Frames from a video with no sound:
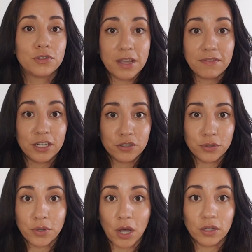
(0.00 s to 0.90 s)

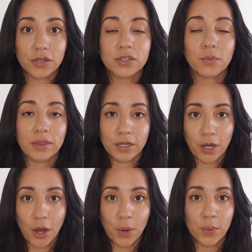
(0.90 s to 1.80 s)
$72 with the
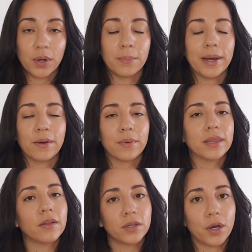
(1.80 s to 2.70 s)
code, but
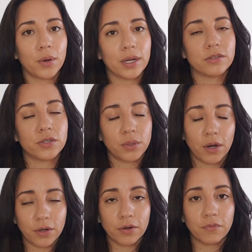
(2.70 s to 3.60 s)
without the code, it's
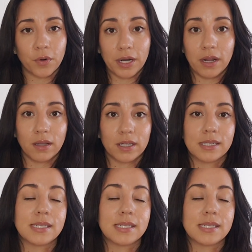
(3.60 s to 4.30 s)
$240.